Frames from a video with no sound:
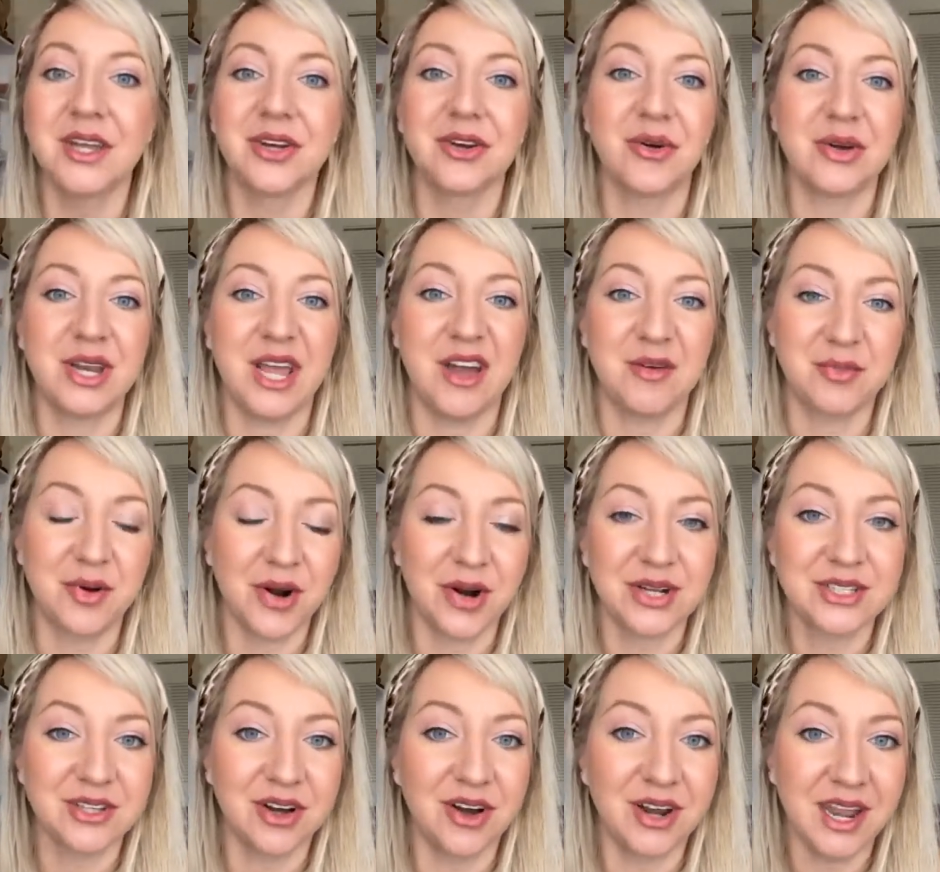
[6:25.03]
You're going to have
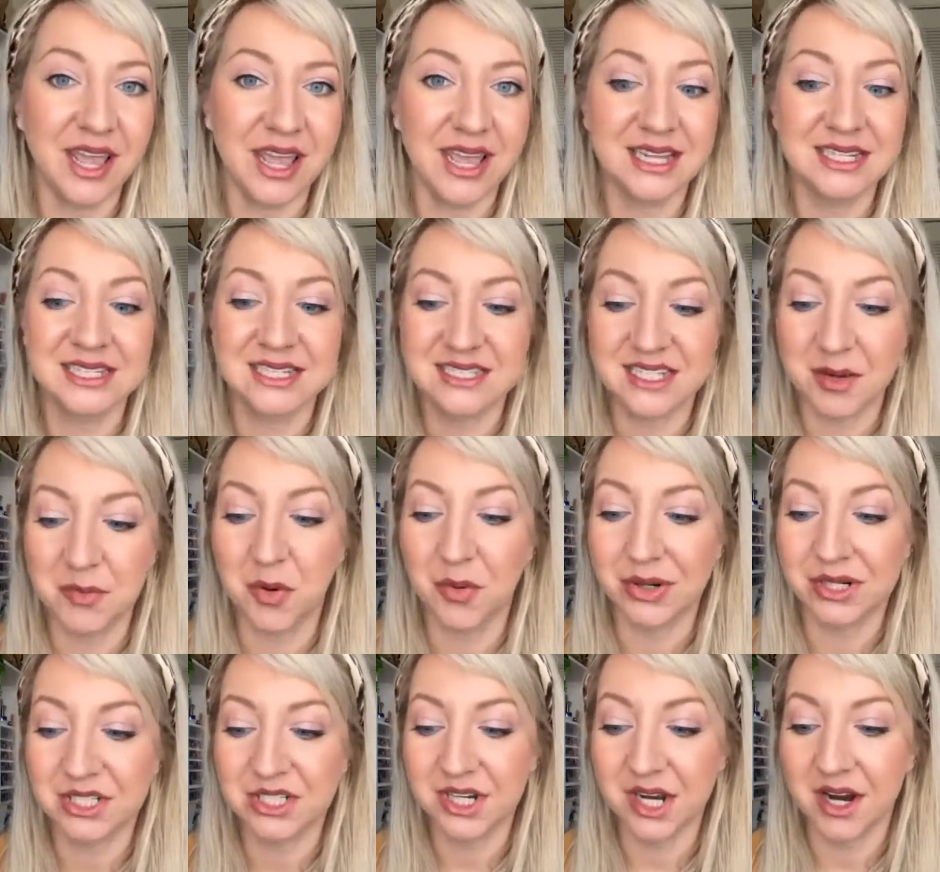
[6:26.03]
products on hand to
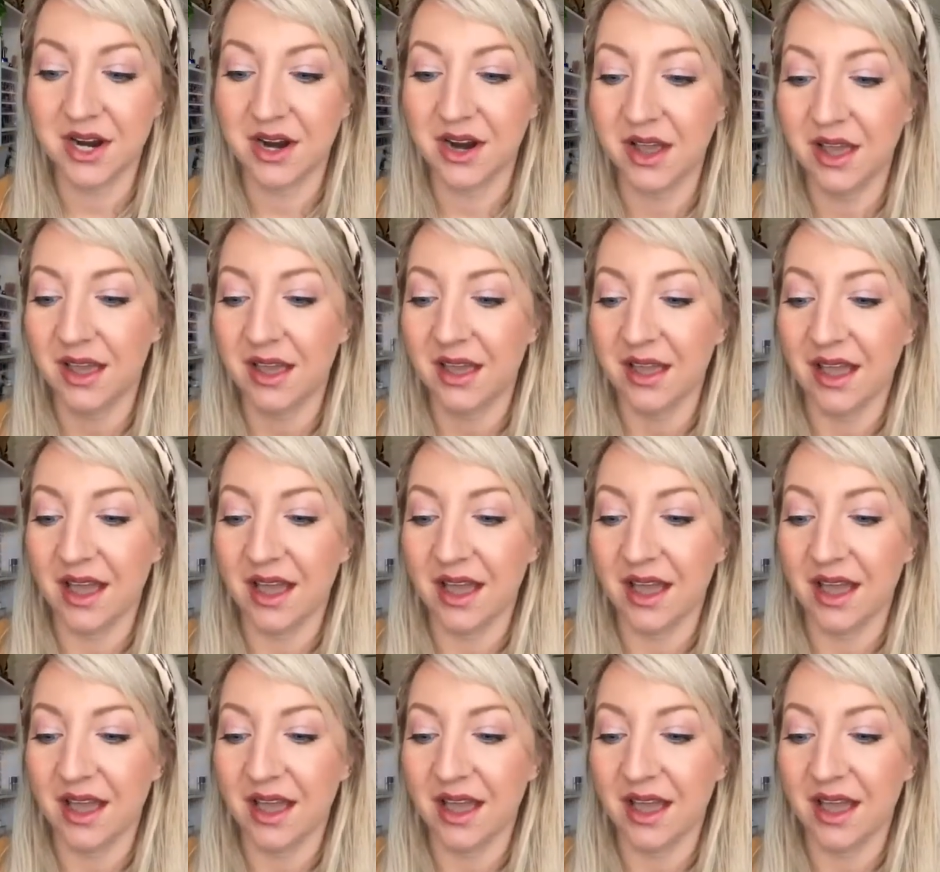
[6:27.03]
demo and share.